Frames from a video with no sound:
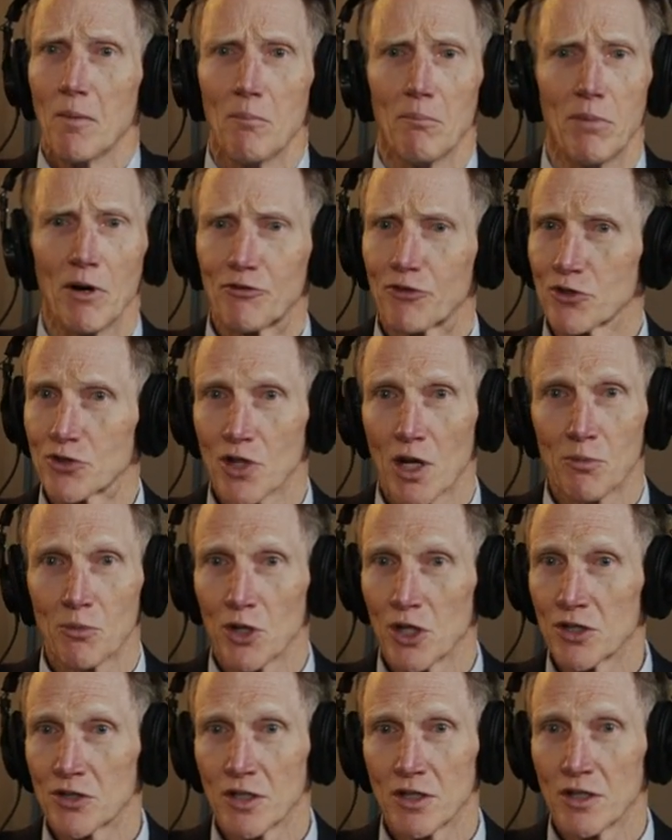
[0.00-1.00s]
but for some
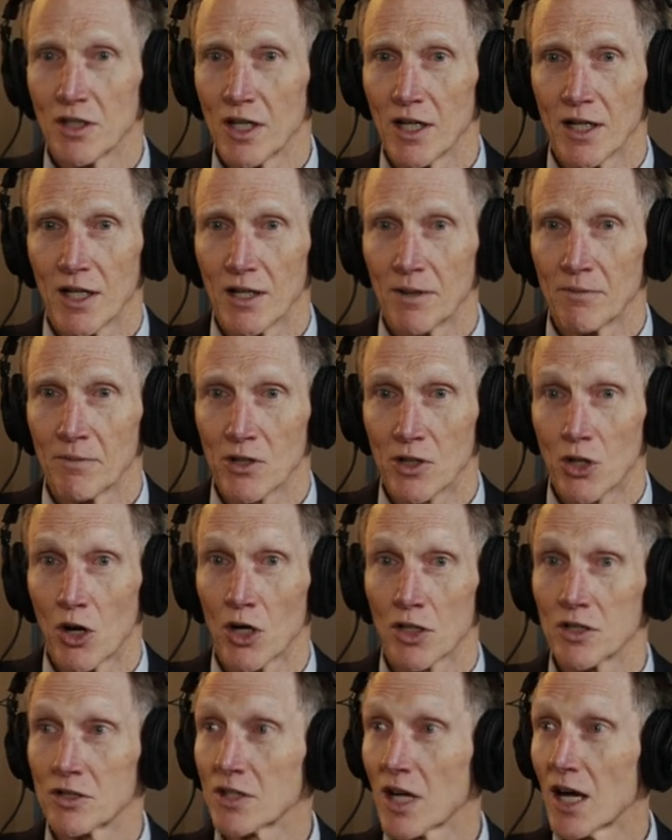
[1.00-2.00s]
reason um,
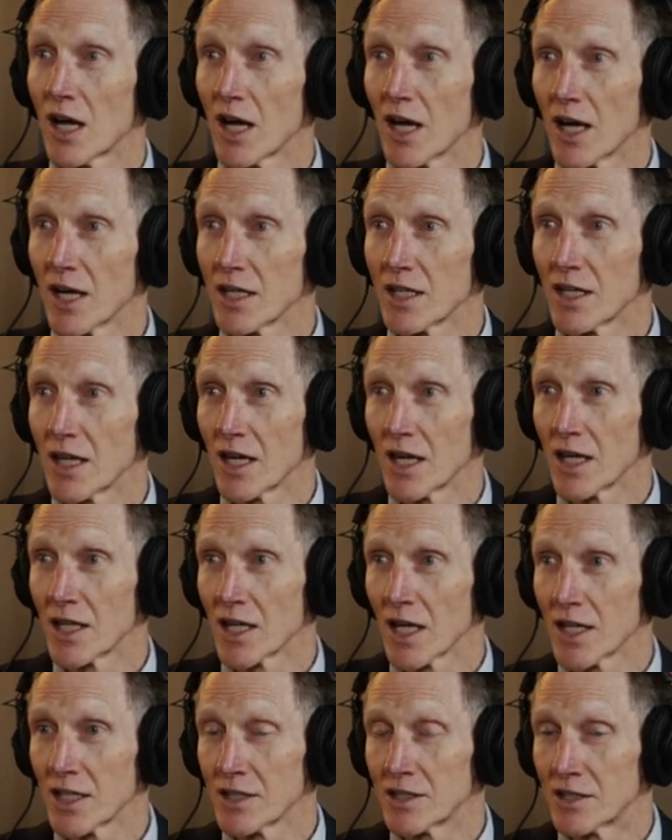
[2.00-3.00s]
caught his eye, and
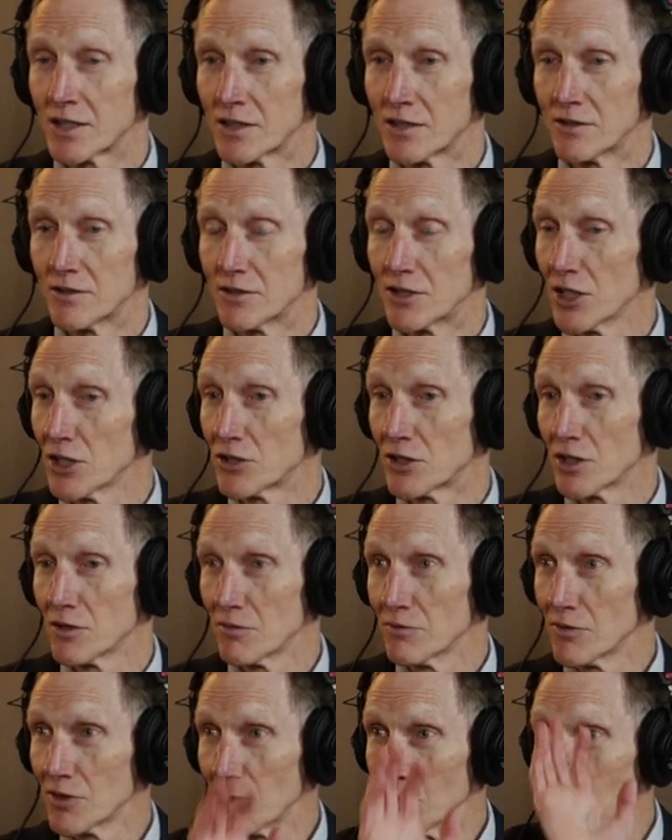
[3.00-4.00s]
I did the,
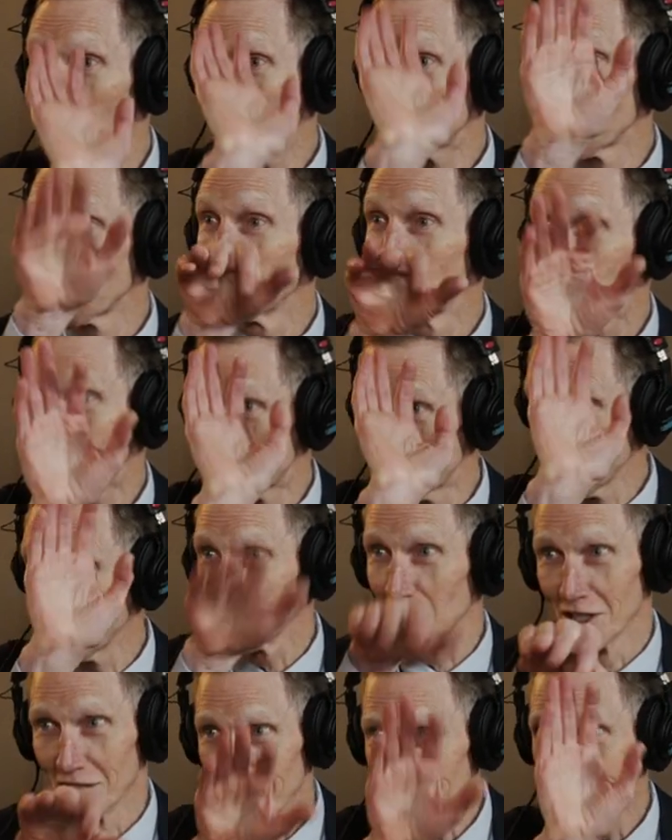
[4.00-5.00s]
the motion of
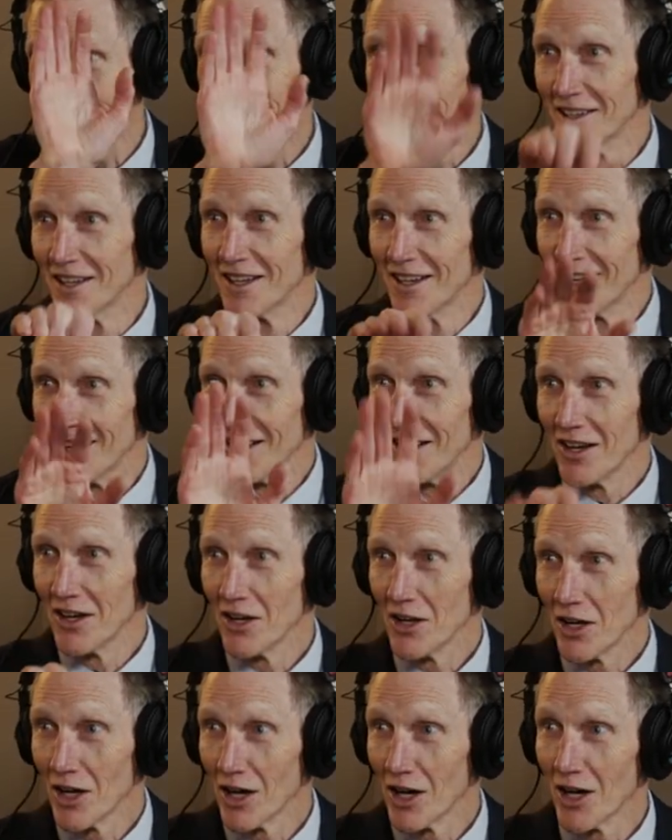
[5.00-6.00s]
shooting,
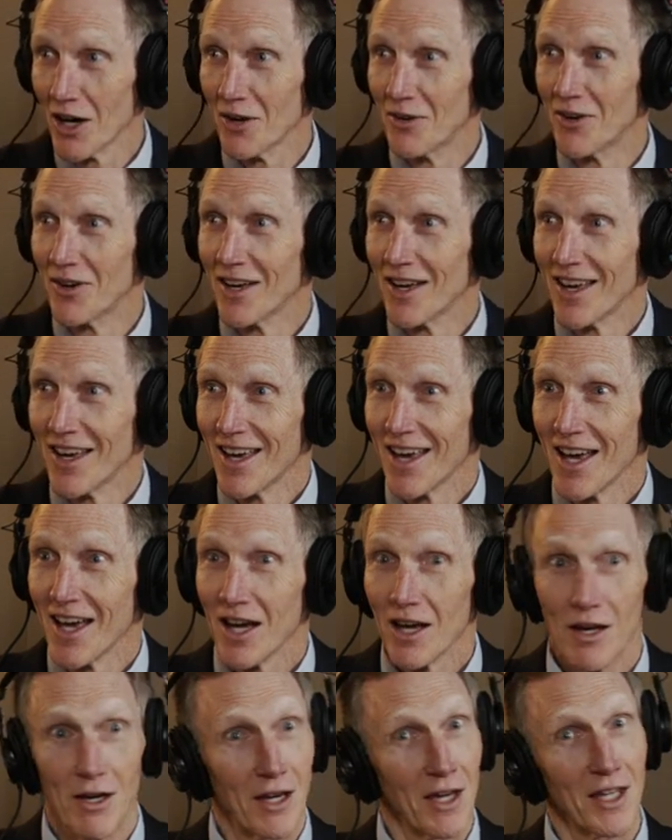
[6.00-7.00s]
uh,
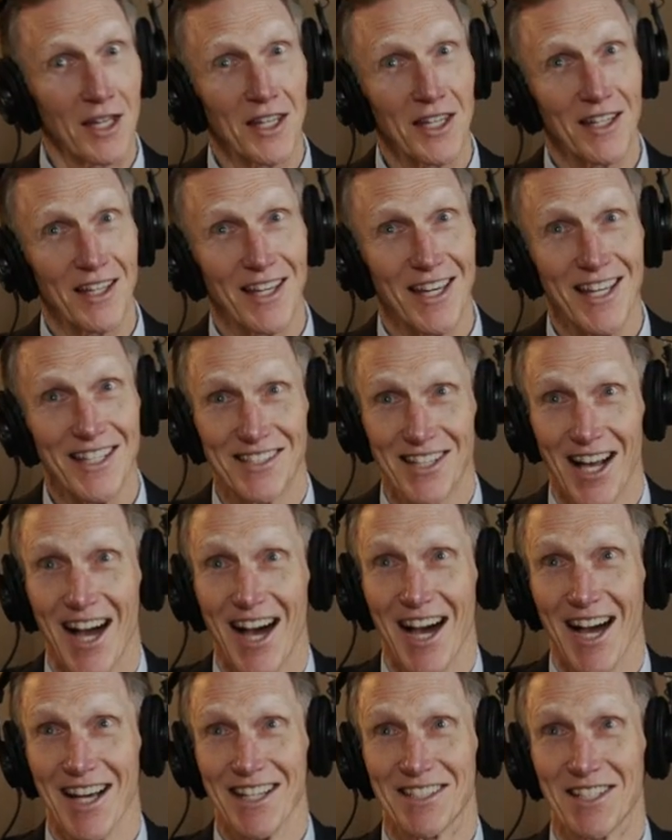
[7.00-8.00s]
and he, his
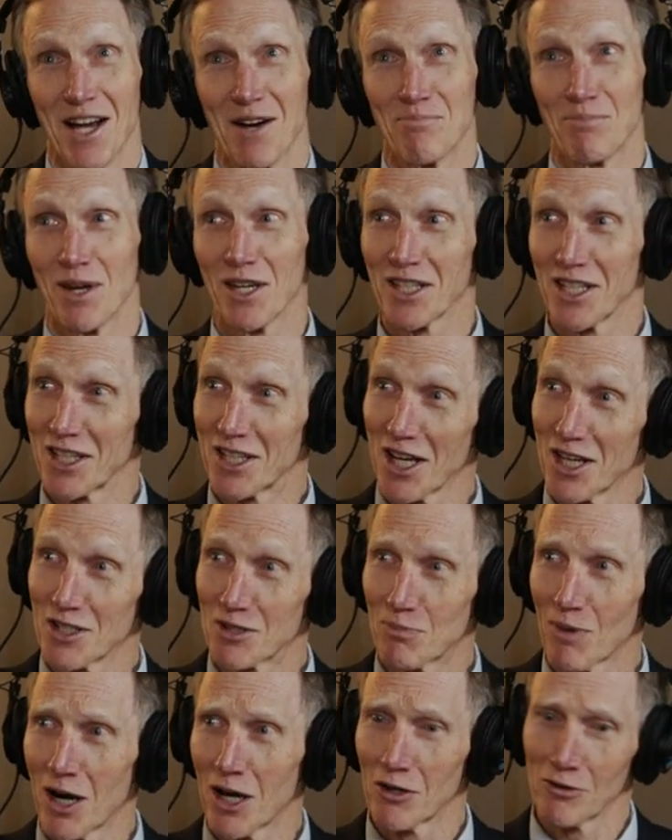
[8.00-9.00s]
eyes got big and kind of
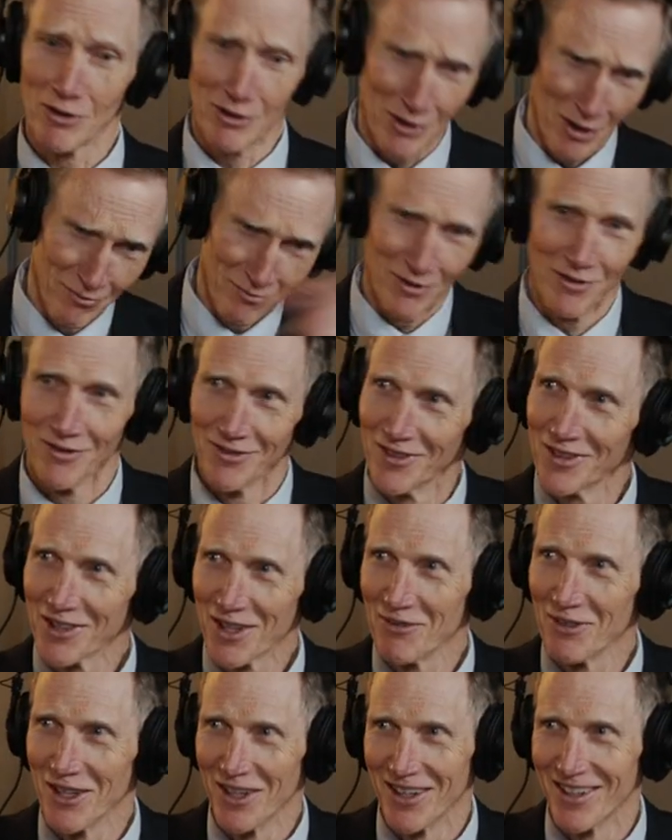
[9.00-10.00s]
smiled, and he said,
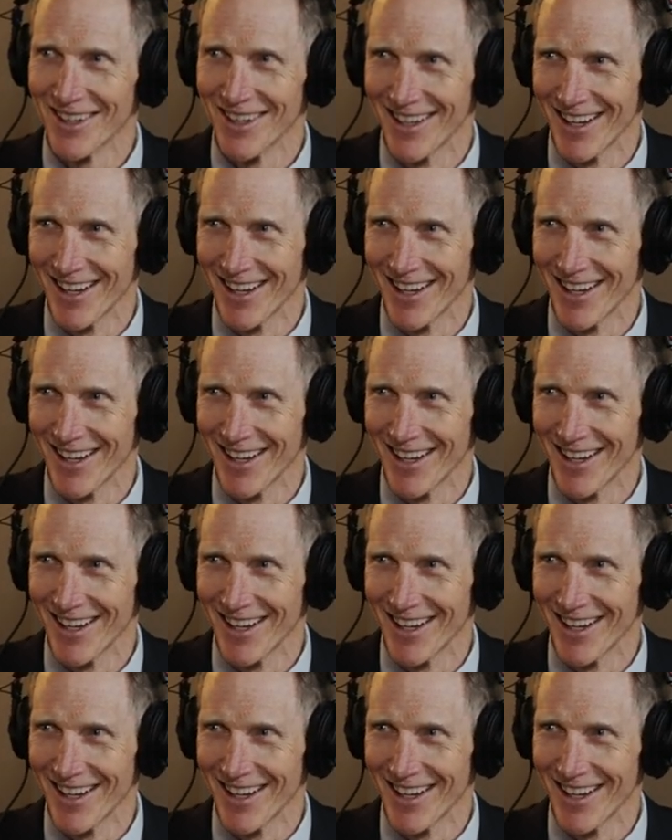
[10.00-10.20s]
"Come here."